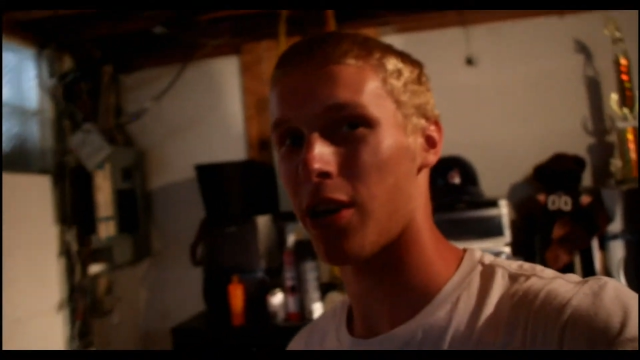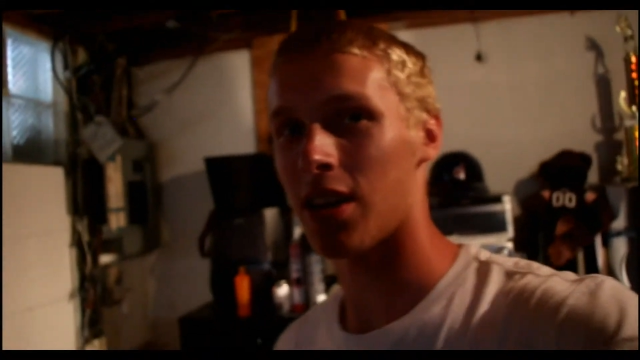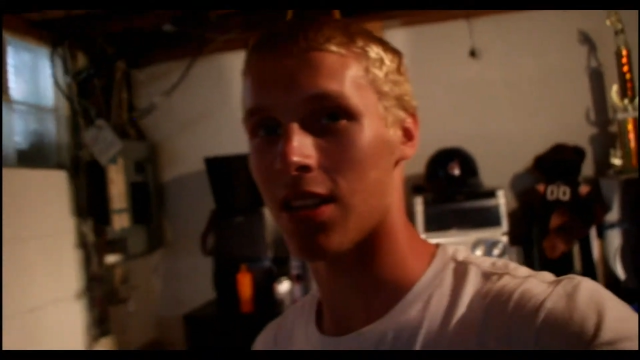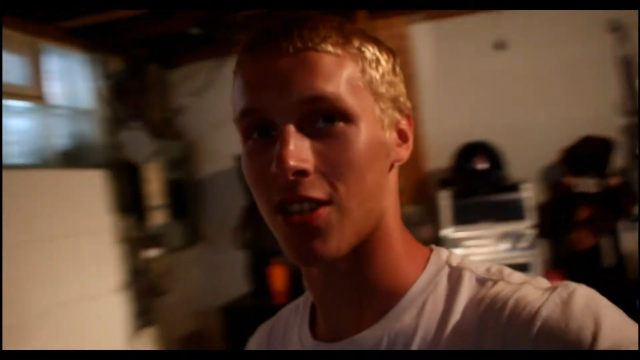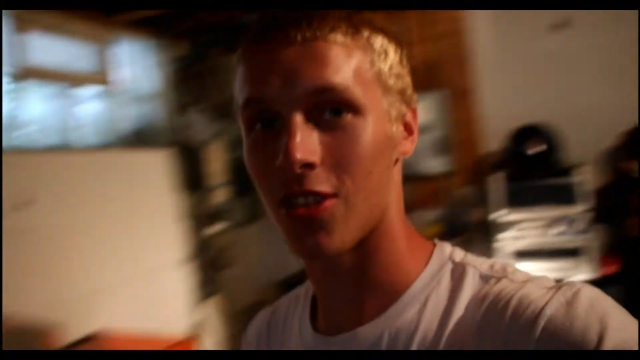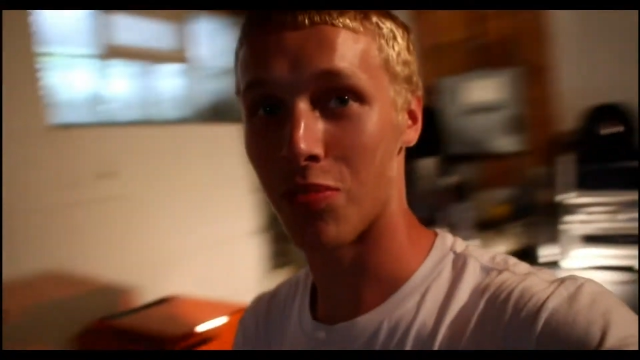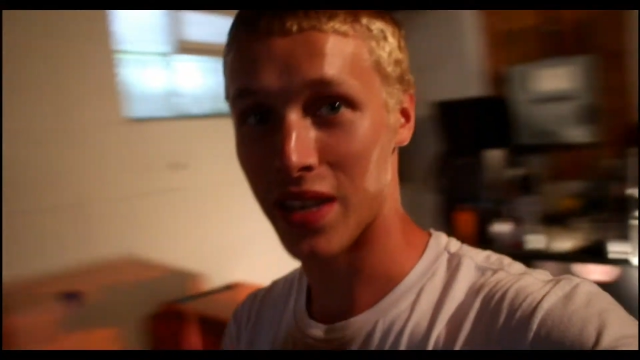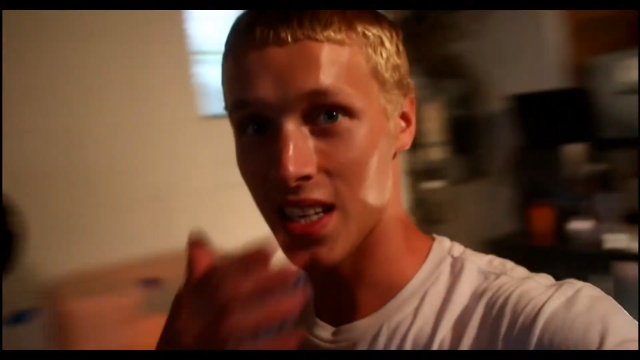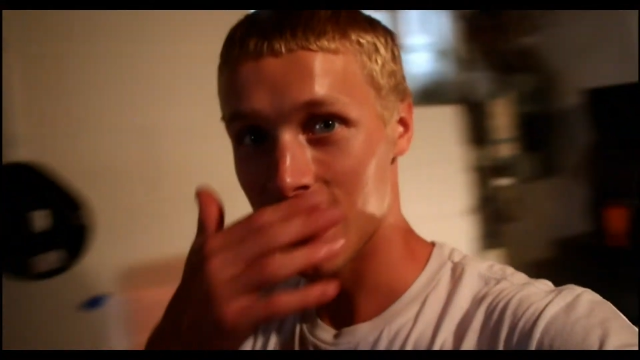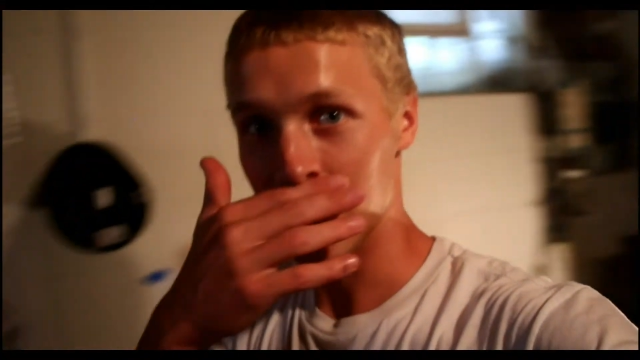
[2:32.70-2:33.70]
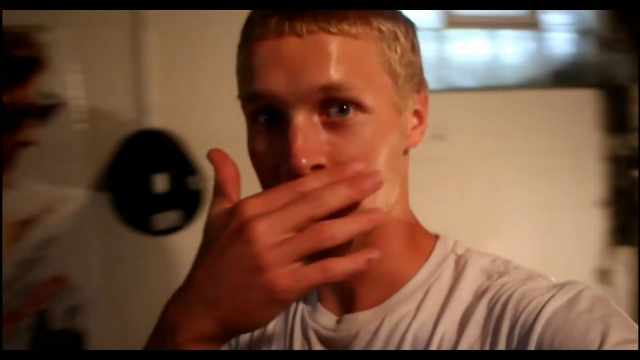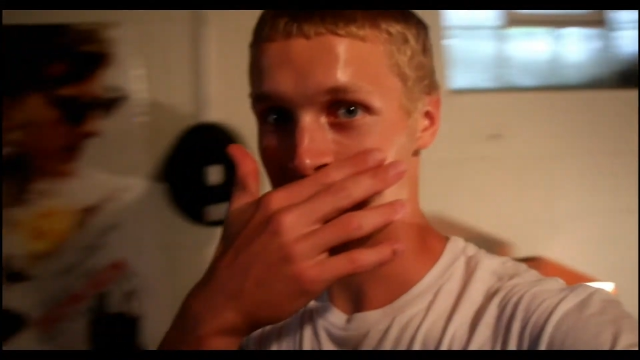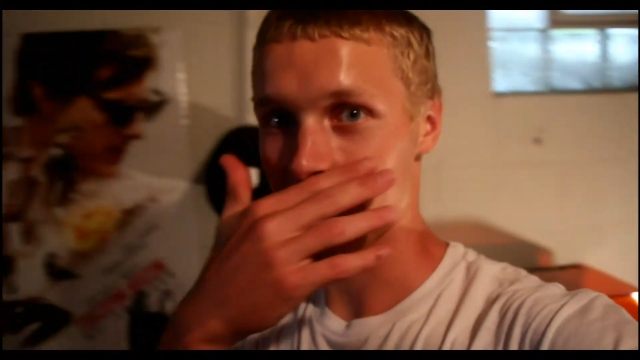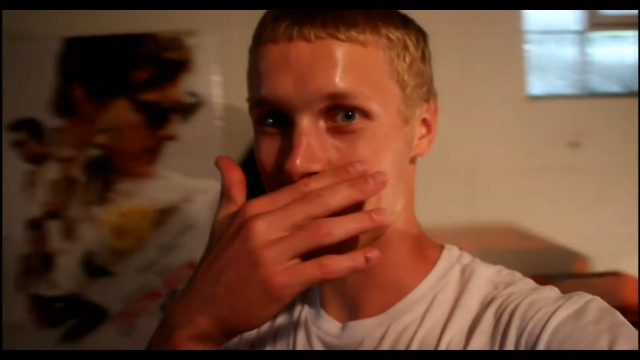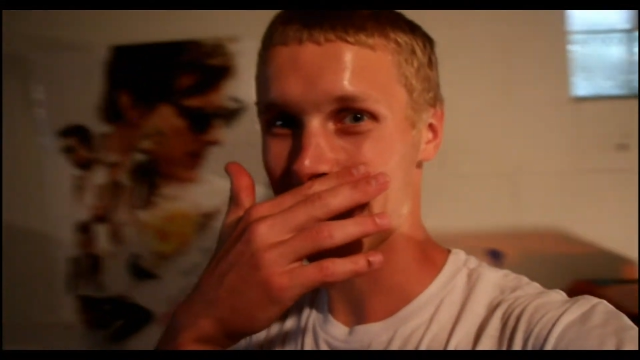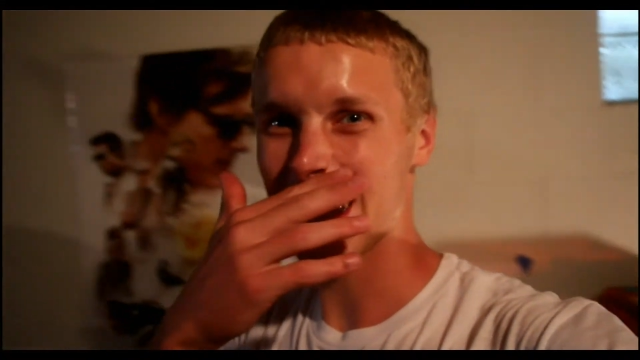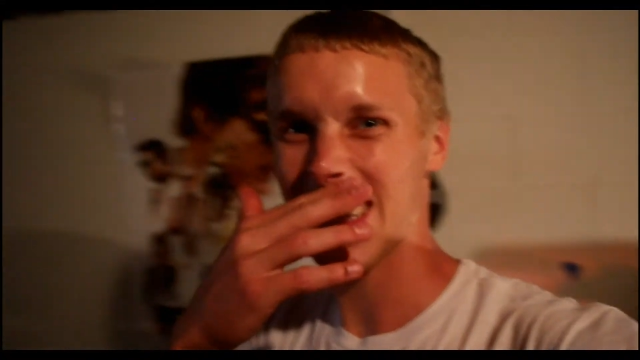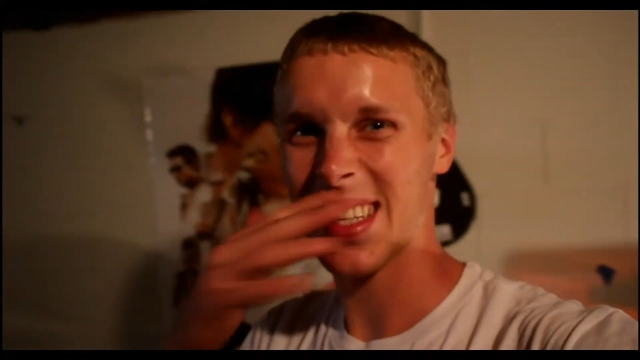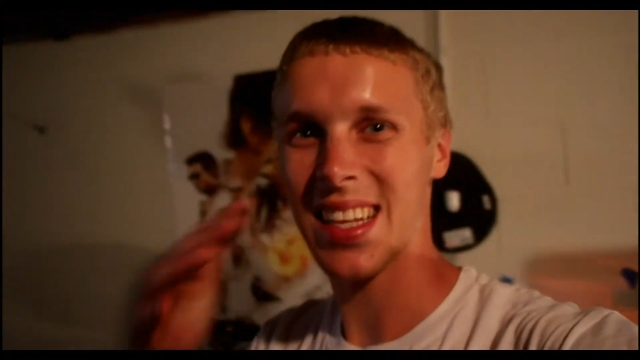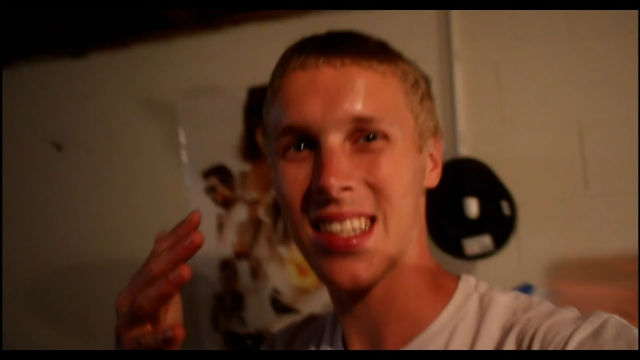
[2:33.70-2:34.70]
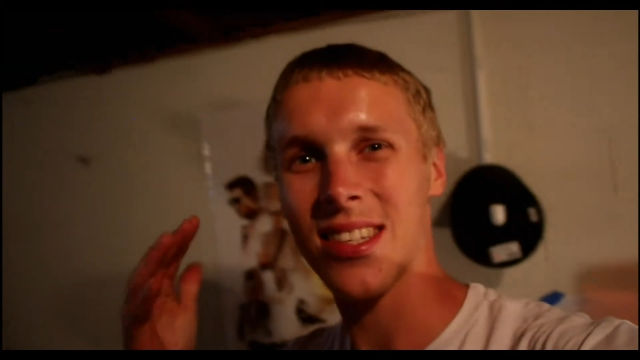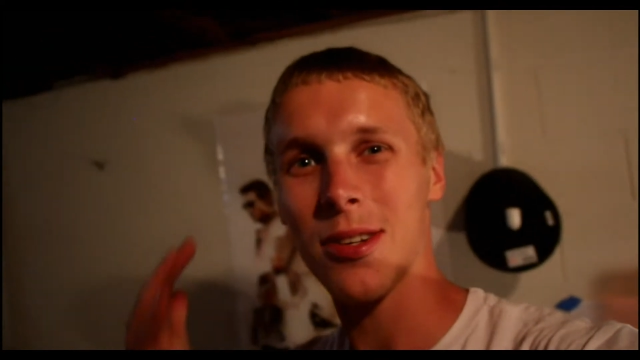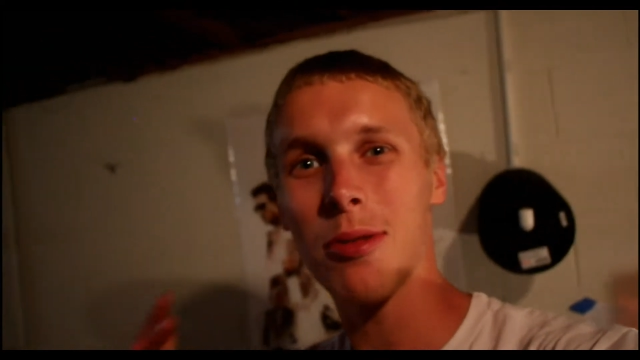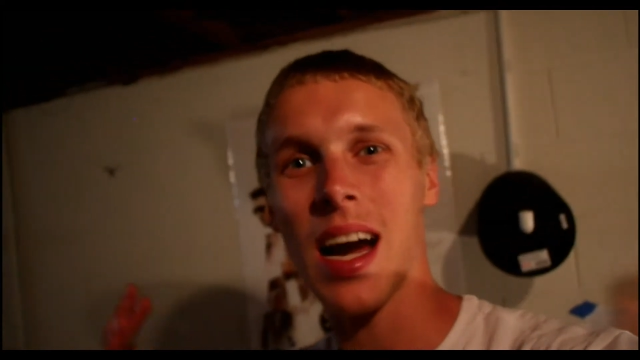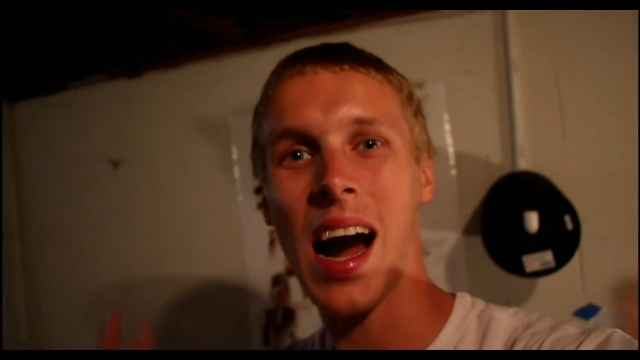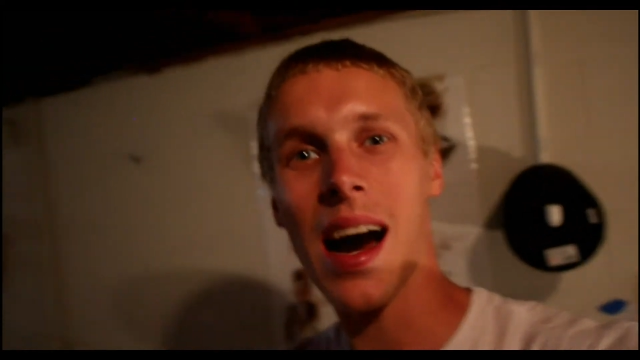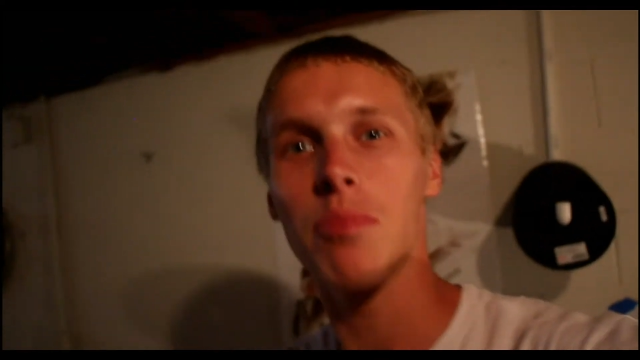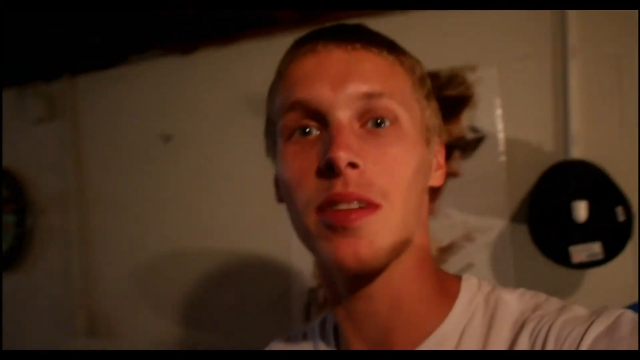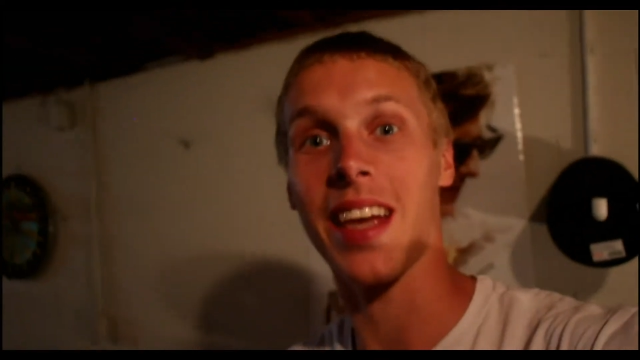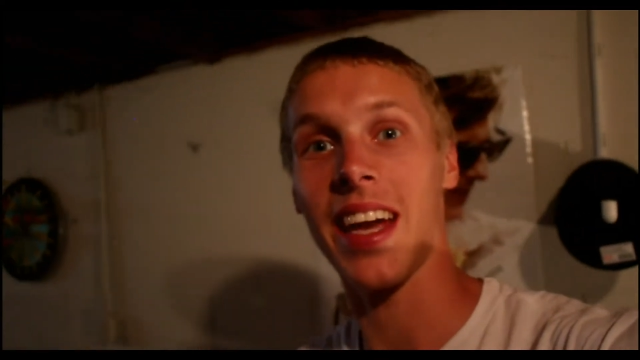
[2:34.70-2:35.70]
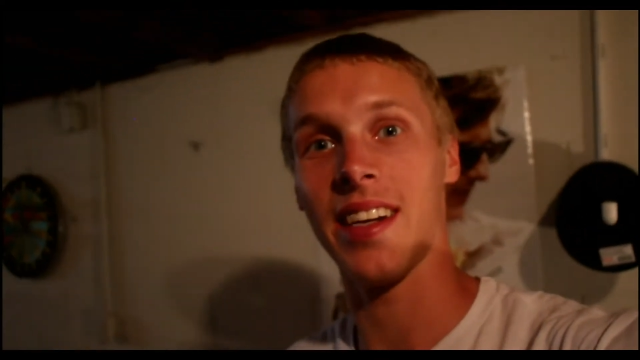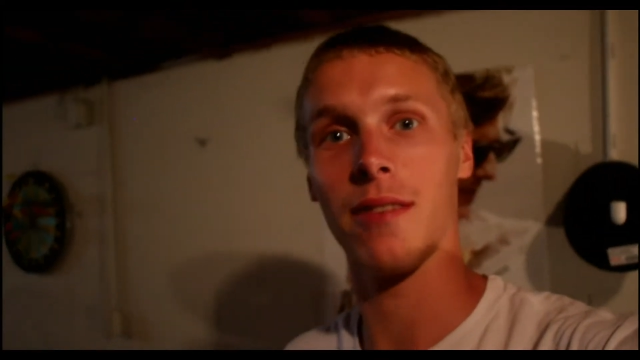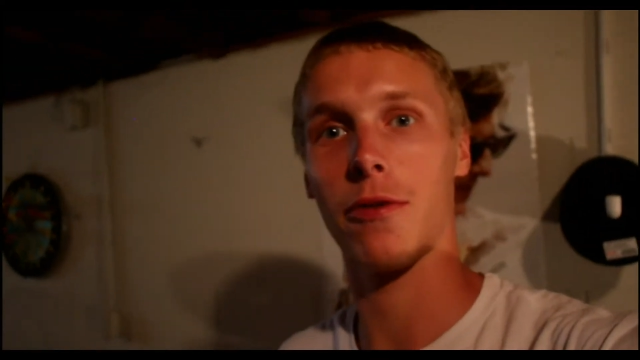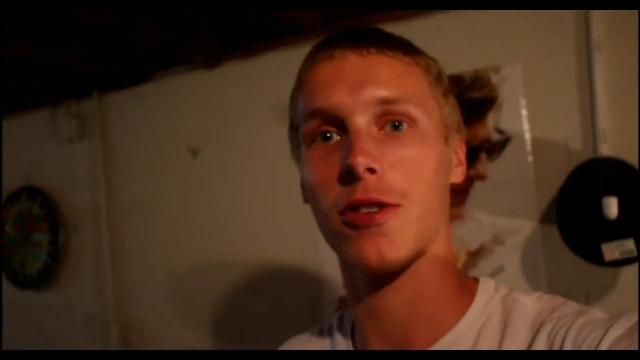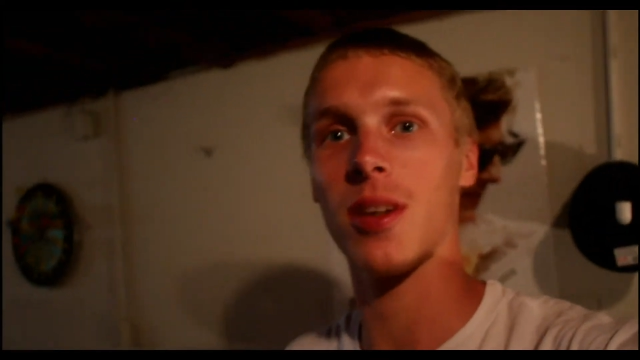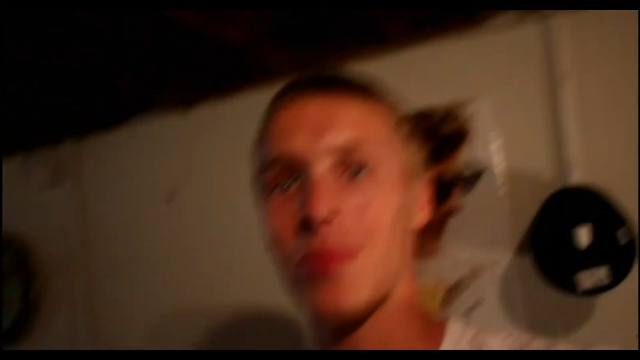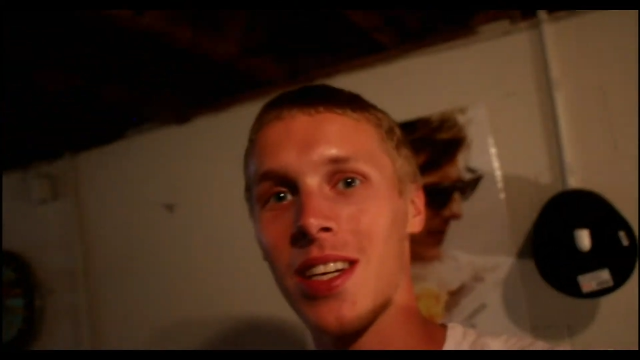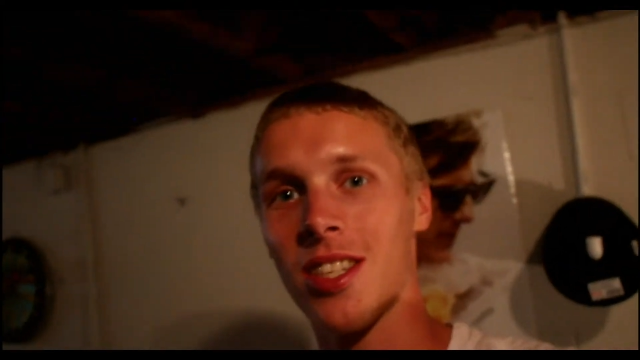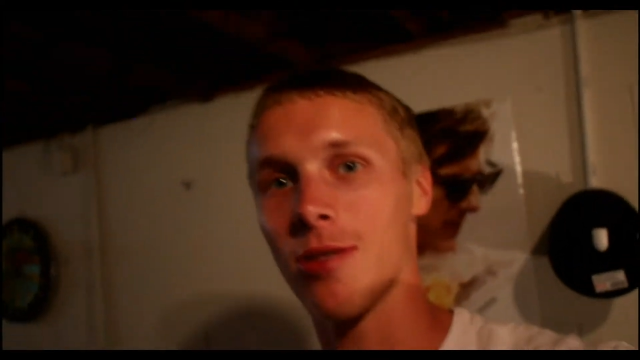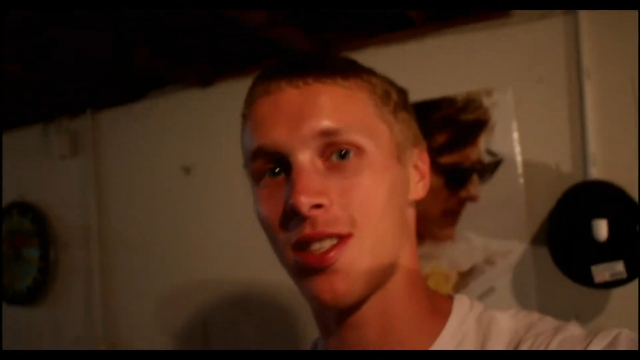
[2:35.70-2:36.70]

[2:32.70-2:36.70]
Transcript: print it in two pieces because that's just, that's too complicated for something so